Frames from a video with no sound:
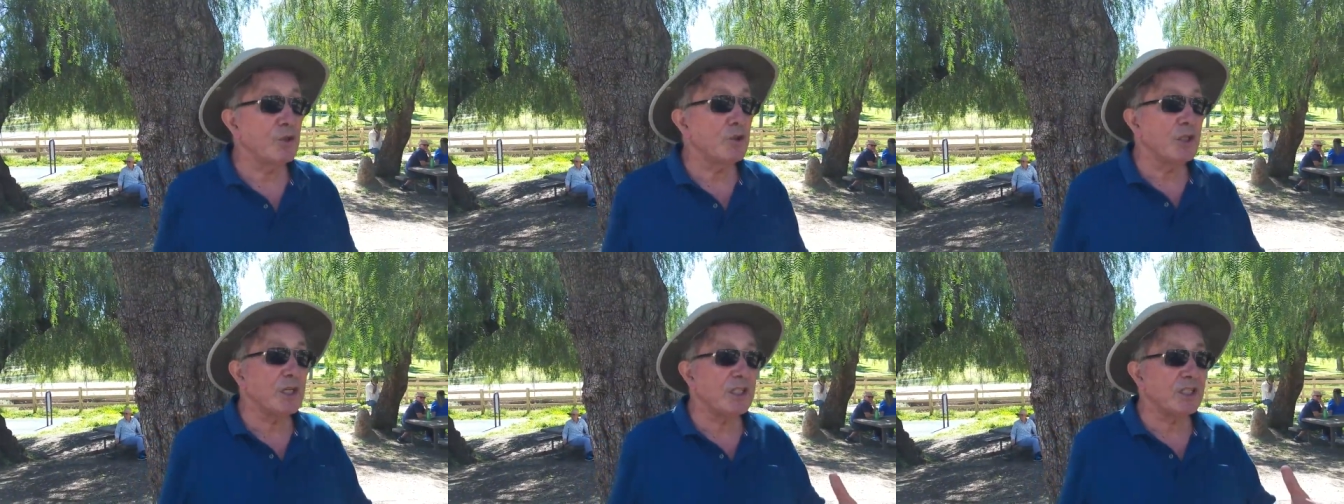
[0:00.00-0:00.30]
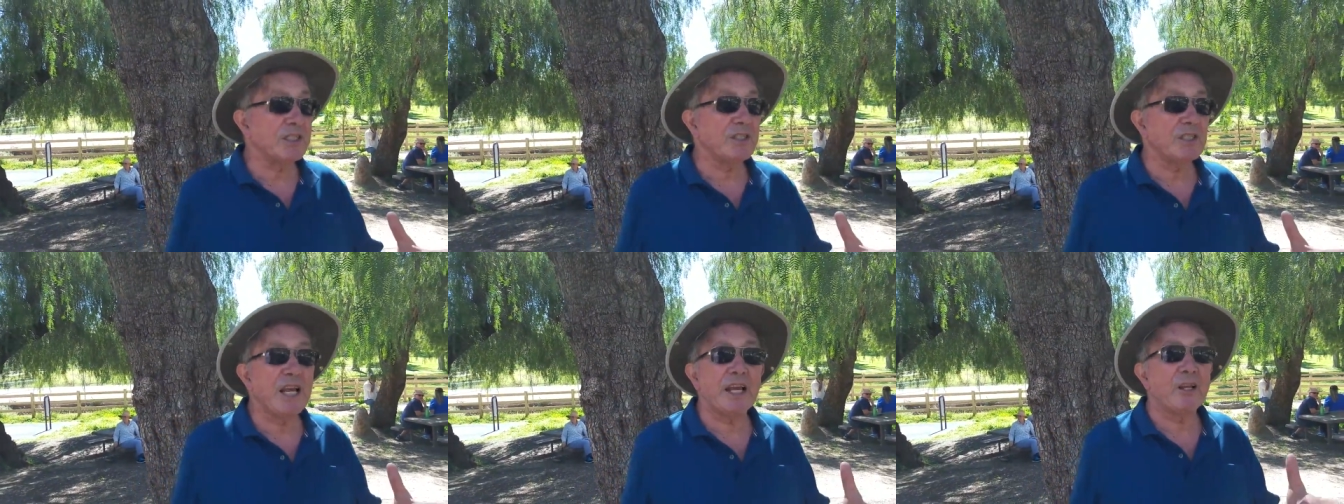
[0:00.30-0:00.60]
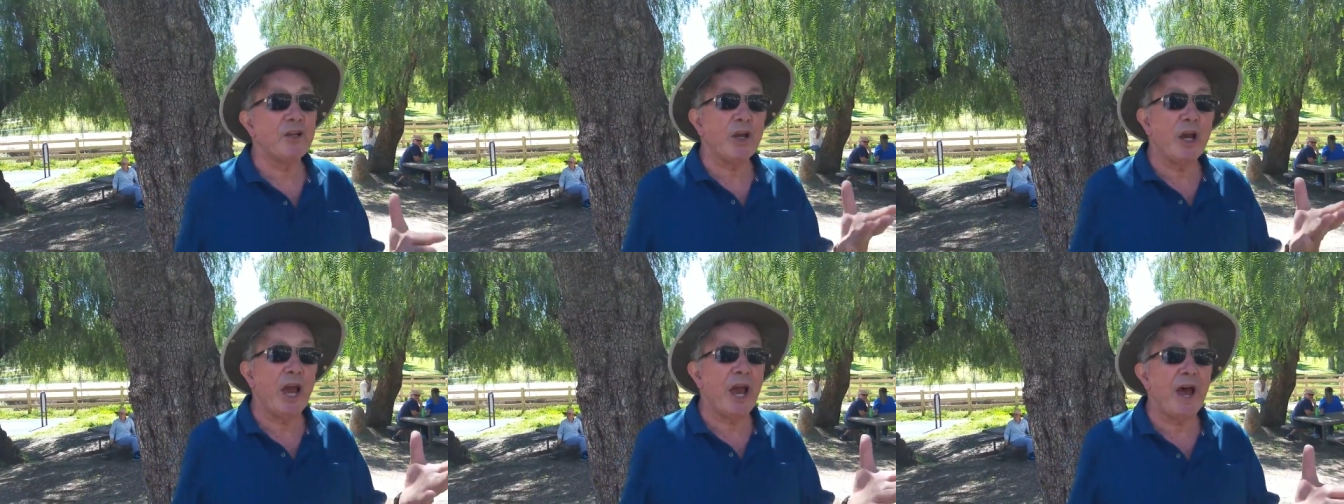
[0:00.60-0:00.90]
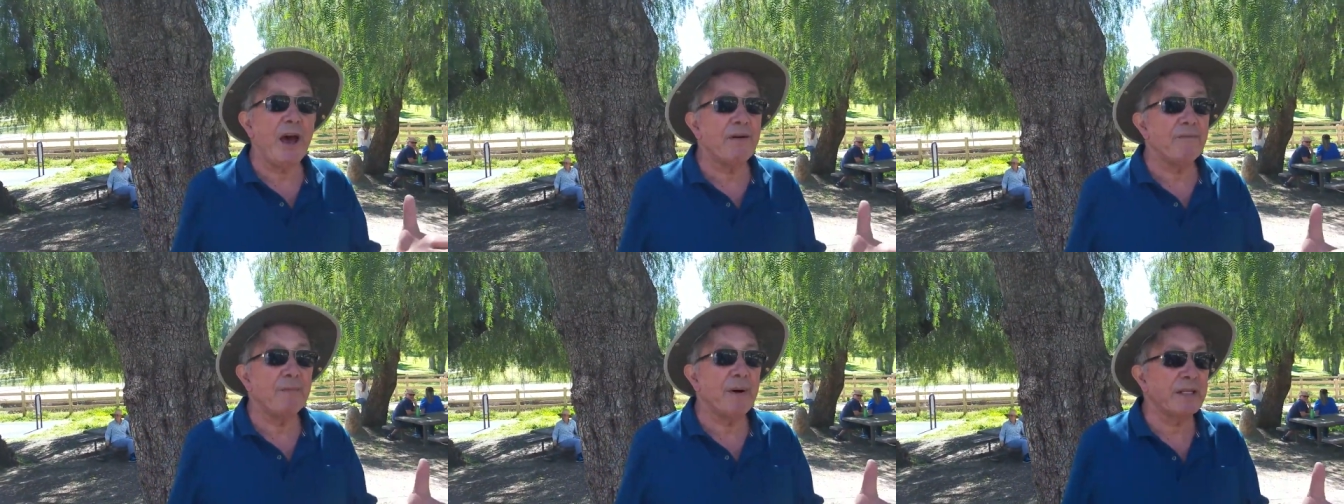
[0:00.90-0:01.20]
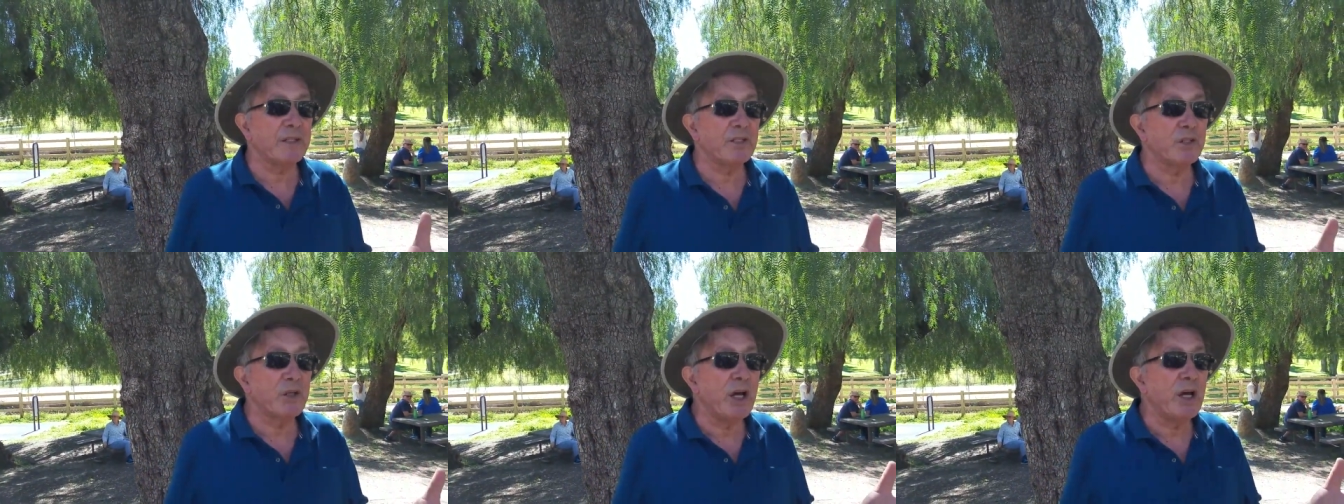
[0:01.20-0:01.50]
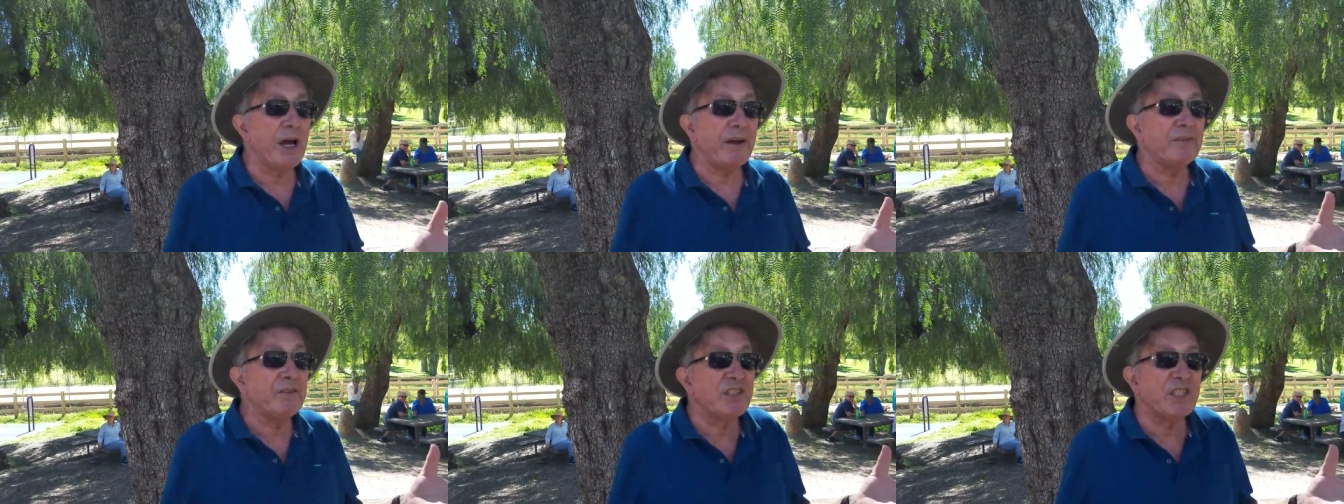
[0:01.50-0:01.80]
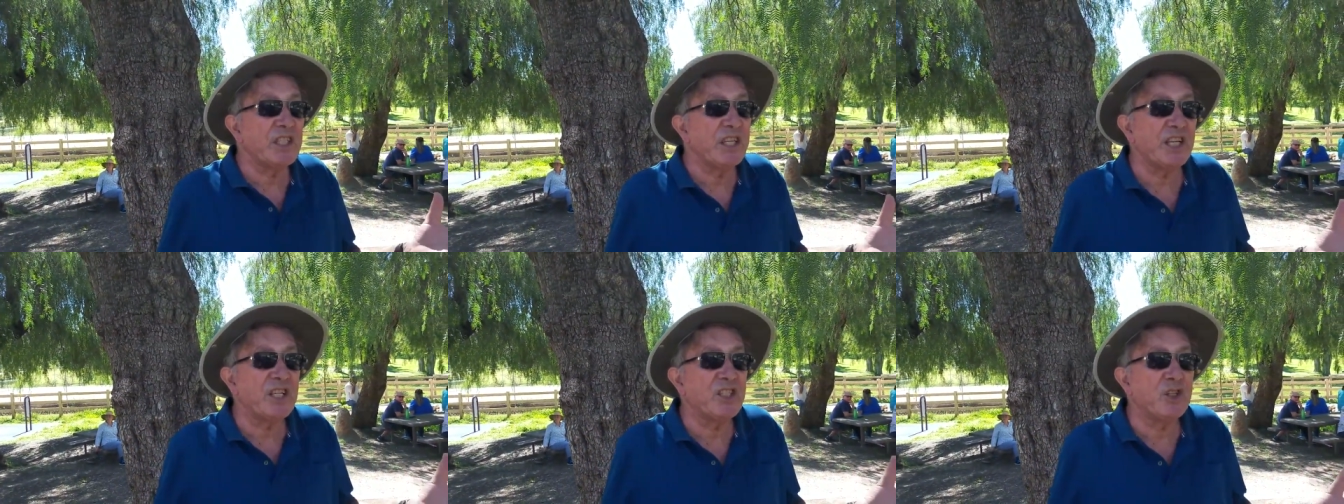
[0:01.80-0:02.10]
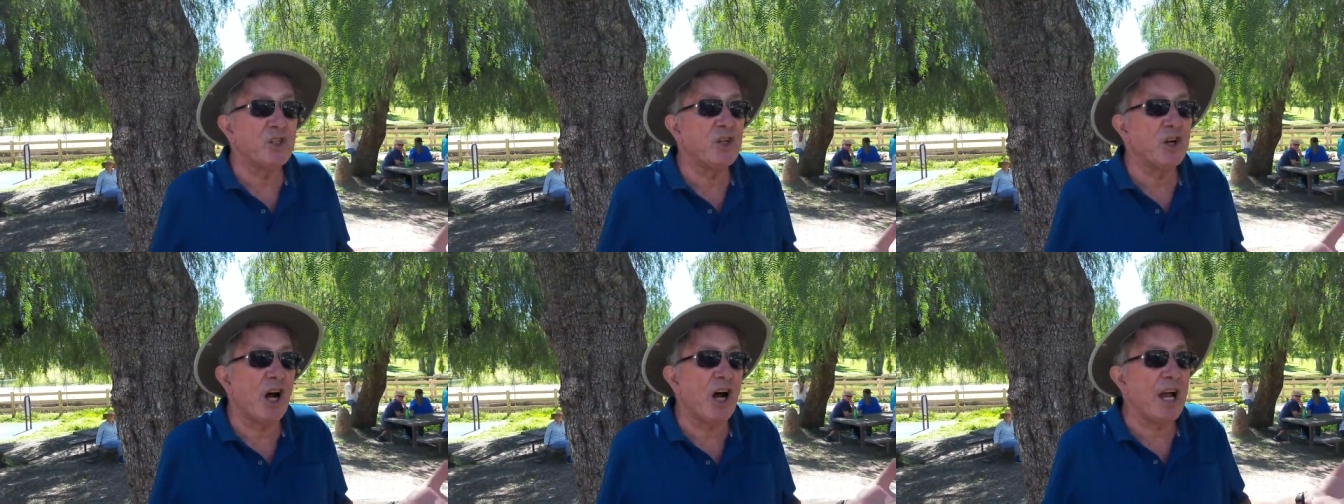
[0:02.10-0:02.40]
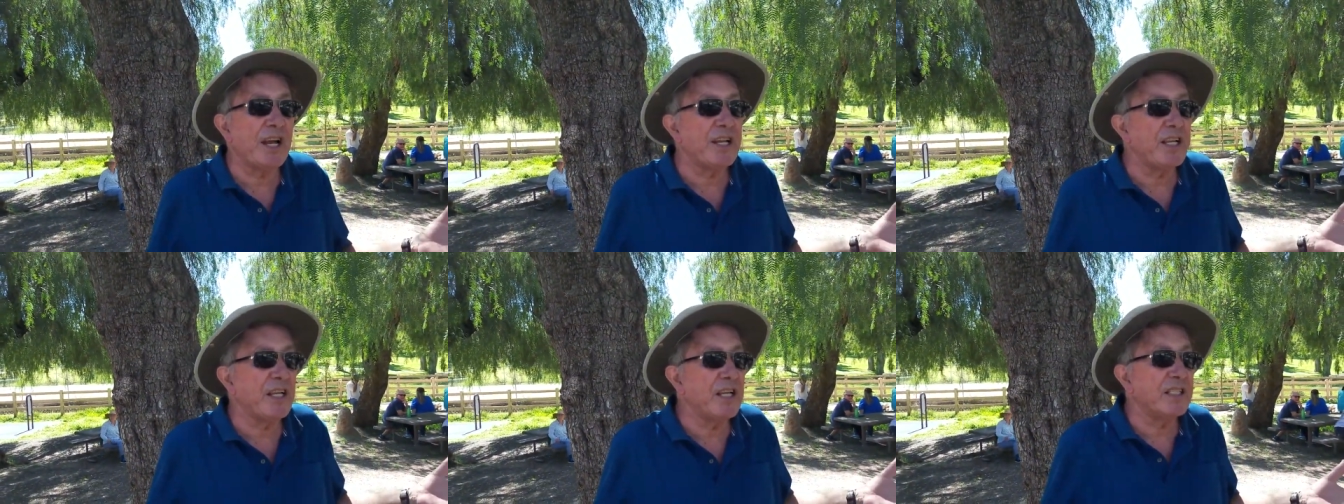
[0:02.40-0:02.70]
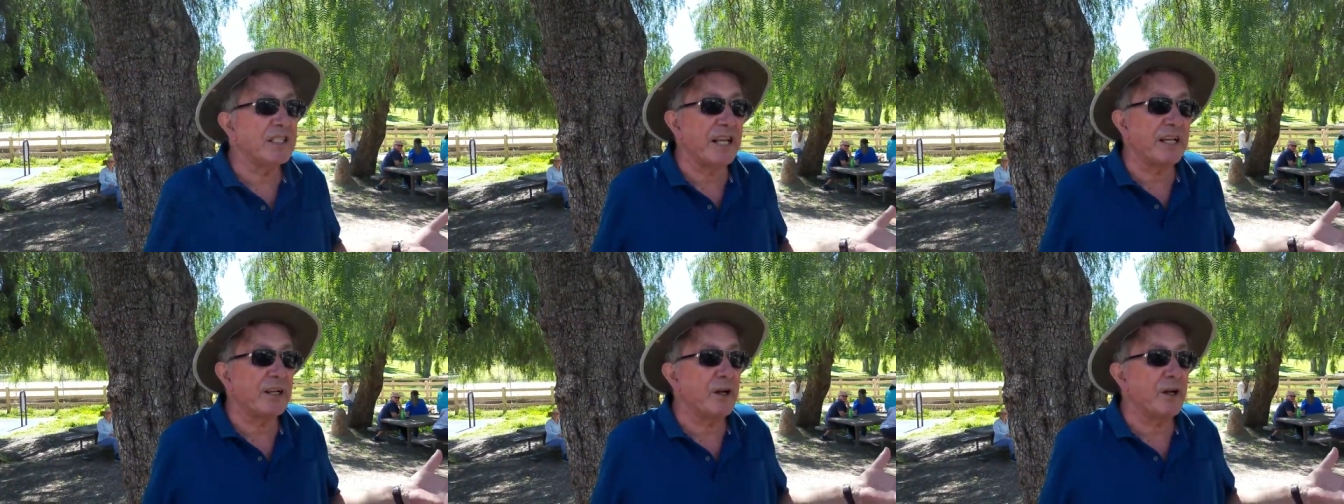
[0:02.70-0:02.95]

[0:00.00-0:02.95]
You just say you have, but you haven't changed your ideas